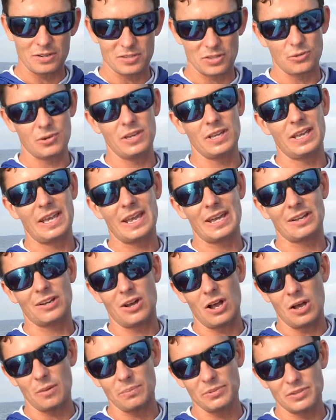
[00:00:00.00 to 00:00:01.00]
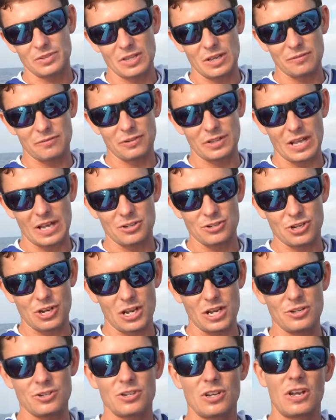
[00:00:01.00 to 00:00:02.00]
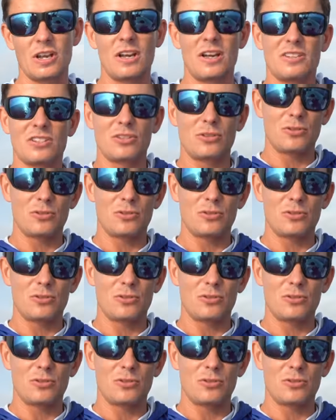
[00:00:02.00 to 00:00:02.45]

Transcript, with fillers: so he can't compensate for that change. So